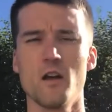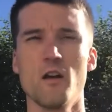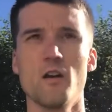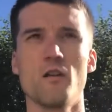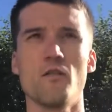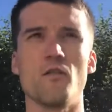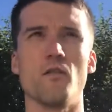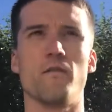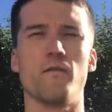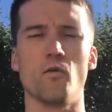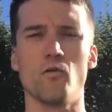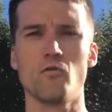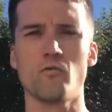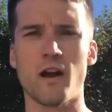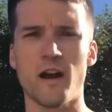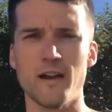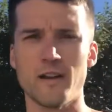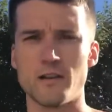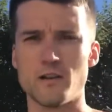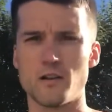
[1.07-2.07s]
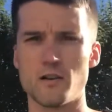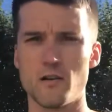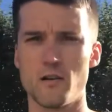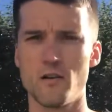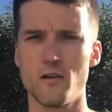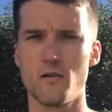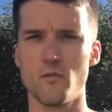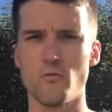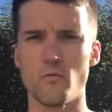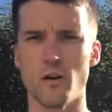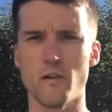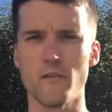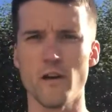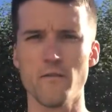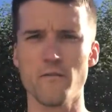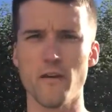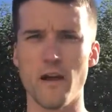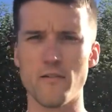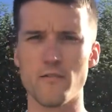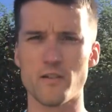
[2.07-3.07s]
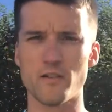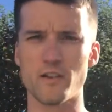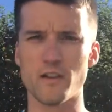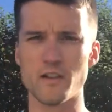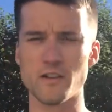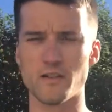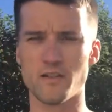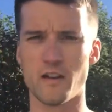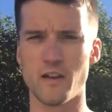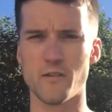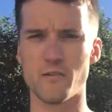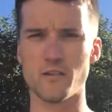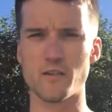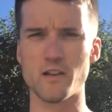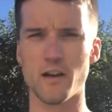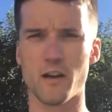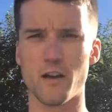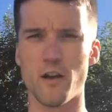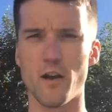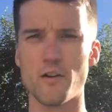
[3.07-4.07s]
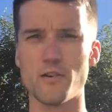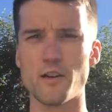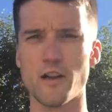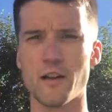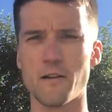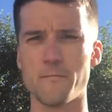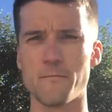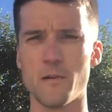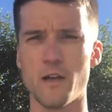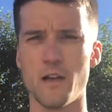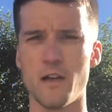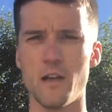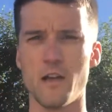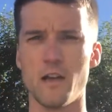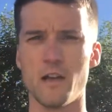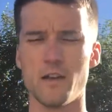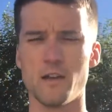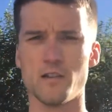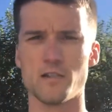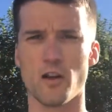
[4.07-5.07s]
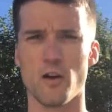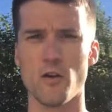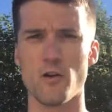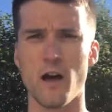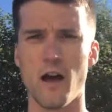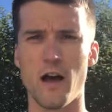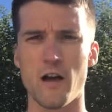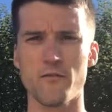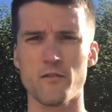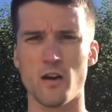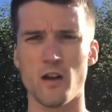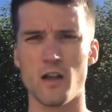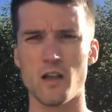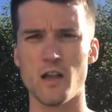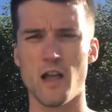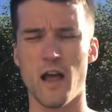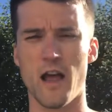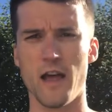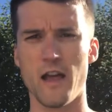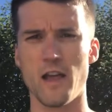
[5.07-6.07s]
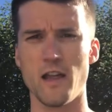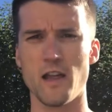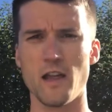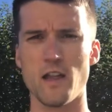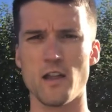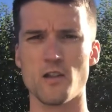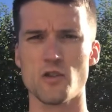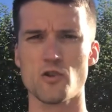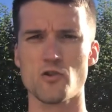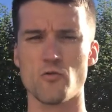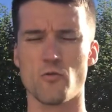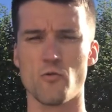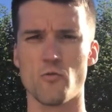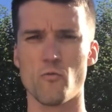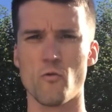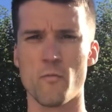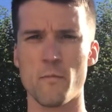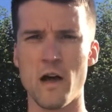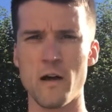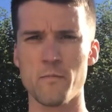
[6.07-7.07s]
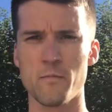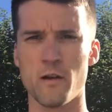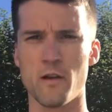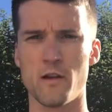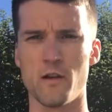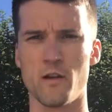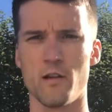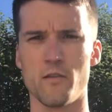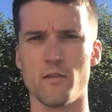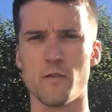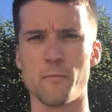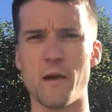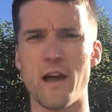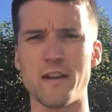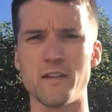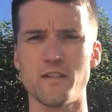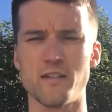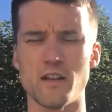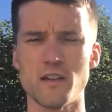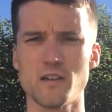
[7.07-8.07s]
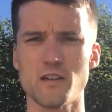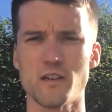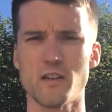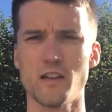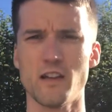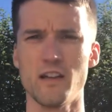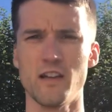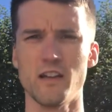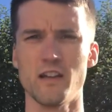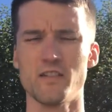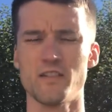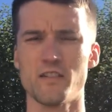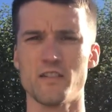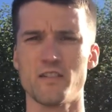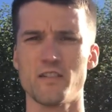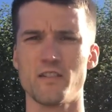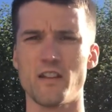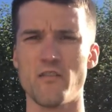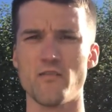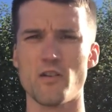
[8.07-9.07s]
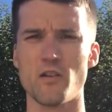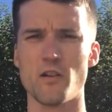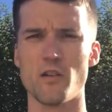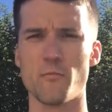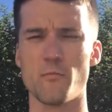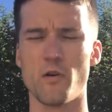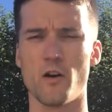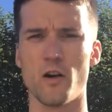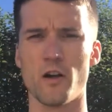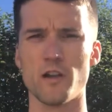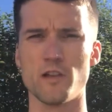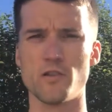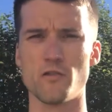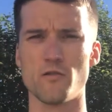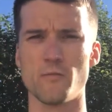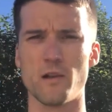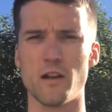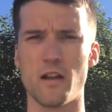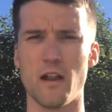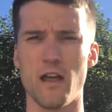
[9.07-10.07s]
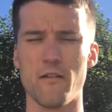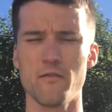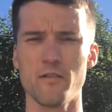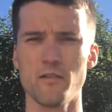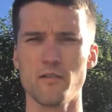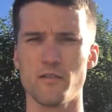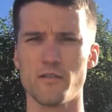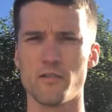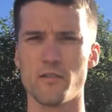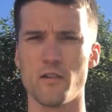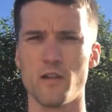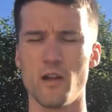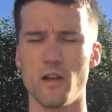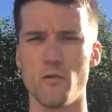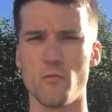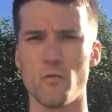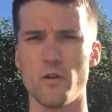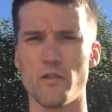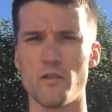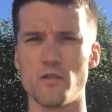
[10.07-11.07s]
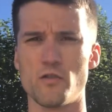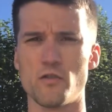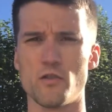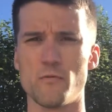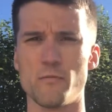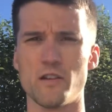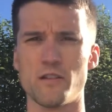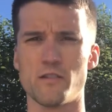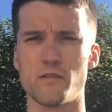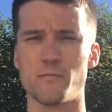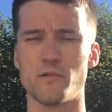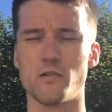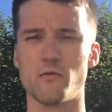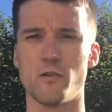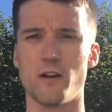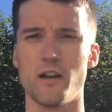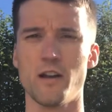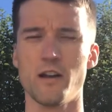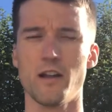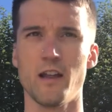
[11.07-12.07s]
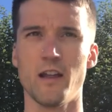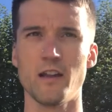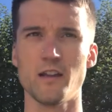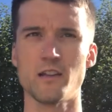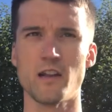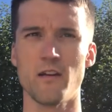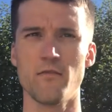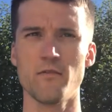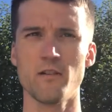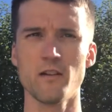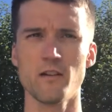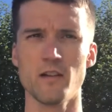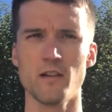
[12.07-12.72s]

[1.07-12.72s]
The full range, one of our favourite sessions here at Jet Coaching. So after a short warm-up, the main session is 7 by 2 minute efforts with 2 minutes between each effort.